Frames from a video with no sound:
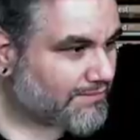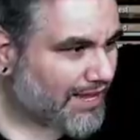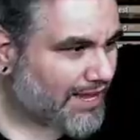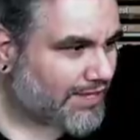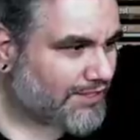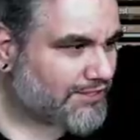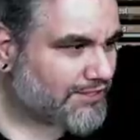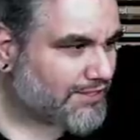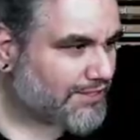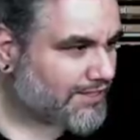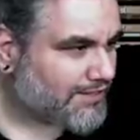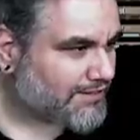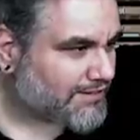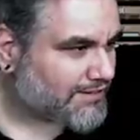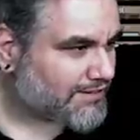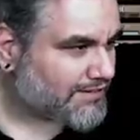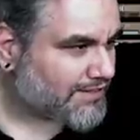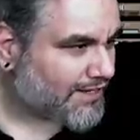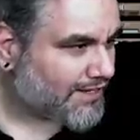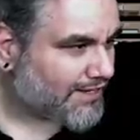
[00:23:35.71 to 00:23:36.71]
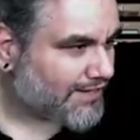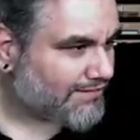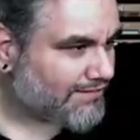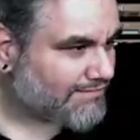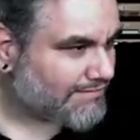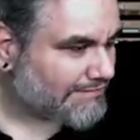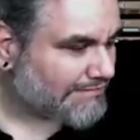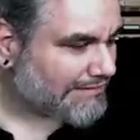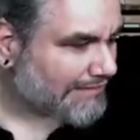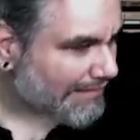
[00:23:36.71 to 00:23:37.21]
Actually, kill Psy.
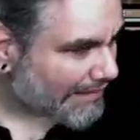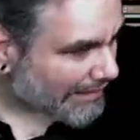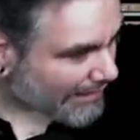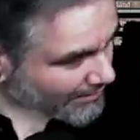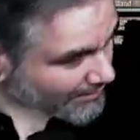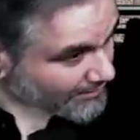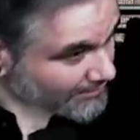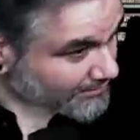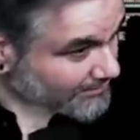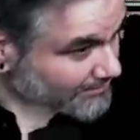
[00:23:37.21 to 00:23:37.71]
Ugh.